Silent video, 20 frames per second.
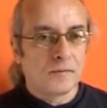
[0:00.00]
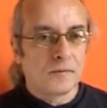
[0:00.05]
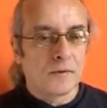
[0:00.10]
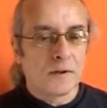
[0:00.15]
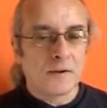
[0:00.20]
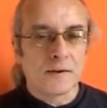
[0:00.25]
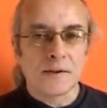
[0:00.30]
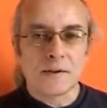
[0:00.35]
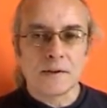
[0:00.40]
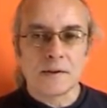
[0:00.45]

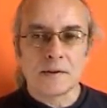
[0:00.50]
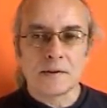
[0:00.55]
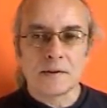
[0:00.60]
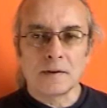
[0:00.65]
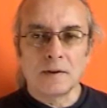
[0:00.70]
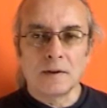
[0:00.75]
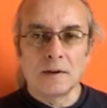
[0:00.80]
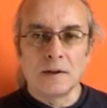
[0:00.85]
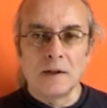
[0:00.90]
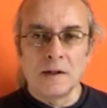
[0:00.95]
This
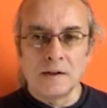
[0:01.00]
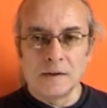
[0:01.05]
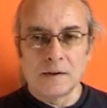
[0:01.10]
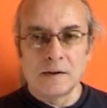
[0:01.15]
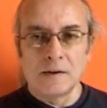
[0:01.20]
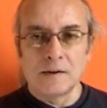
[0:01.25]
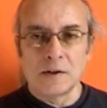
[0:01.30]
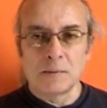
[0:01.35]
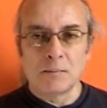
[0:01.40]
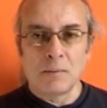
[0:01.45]
is
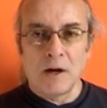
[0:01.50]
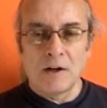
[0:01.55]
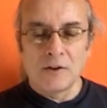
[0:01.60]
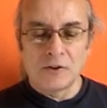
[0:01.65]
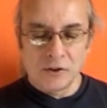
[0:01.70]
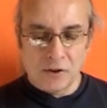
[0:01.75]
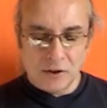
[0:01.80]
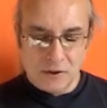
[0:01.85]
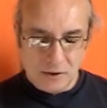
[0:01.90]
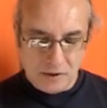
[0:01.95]
an
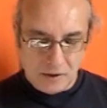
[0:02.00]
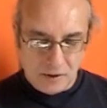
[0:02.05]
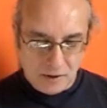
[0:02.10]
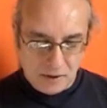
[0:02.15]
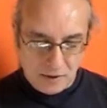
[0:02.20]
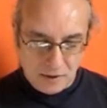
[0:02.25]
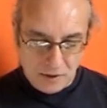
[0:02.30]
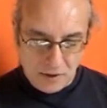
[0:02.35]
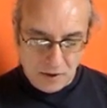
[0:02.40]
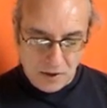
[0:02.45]
expression
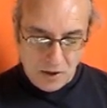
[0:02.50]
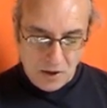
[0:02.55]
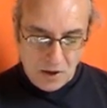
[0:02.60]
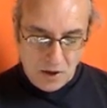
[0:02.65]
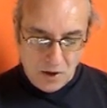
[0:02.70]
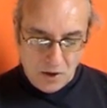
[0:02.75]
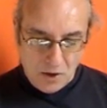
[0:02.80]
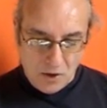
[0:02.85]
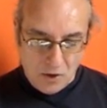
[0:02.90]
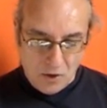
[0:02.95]

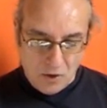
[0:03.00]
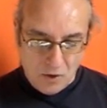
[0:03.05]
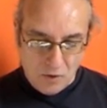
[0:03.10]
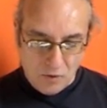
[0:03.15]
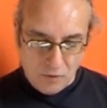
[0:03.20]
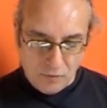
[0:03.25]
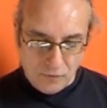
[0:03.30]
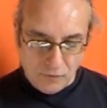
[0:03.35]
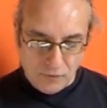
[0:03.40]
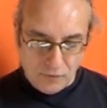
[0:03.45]

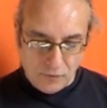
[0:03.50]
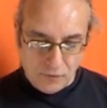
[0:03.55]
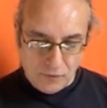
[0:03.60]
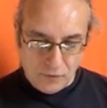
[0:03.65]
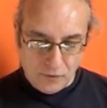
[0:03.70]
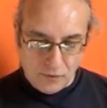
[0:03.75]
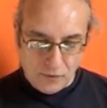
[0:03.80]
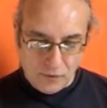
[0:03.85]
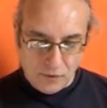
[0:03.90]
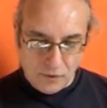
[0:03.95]
of
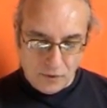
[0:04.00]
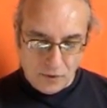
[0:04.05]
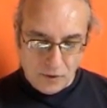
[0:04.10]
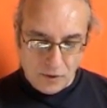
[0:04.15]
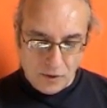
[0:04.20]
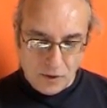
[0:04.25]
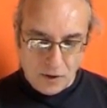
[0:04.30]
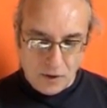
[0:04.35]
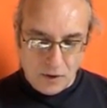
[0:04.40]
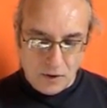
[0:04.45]

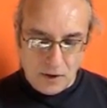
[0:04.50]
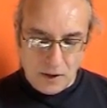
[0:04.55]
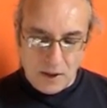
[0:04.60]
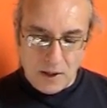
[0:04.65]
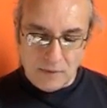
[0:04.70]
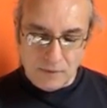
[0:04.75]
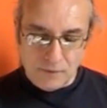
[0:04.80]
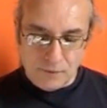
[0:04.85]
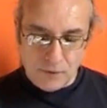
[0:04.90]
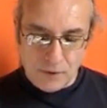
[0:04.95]
the
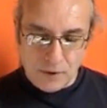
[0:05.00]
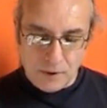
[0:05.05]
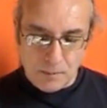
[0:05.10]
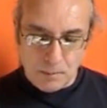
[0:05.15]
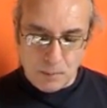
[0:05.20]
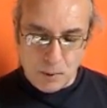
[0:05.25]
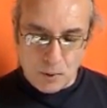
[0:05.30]
infinite